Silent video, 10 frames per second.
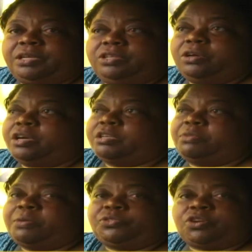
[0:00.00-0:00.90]
You're going to
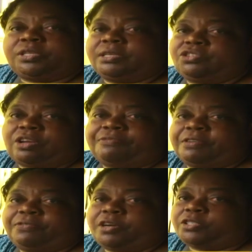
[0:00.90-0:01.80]
be obstructing
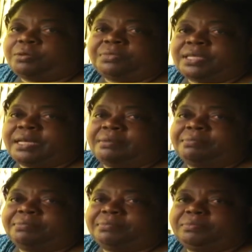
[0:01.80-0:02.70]
traffic for some time.
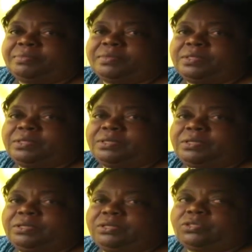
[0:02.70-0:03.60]

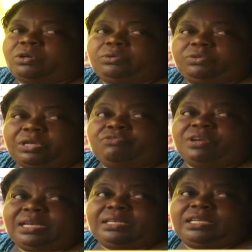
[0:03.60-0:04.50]
So they
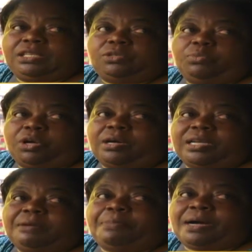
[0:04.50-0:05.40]
really need to work
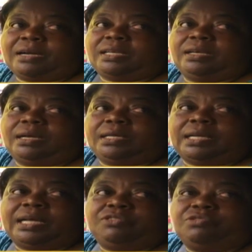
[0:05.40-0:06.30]
on the parking and,
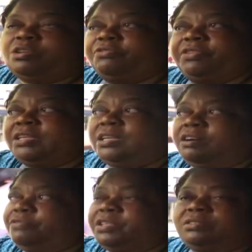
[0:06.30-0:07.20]
and renovating
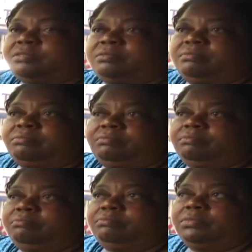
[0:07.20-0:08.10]
of this,
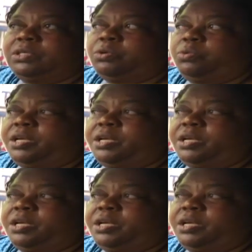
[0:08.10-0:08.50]
the whole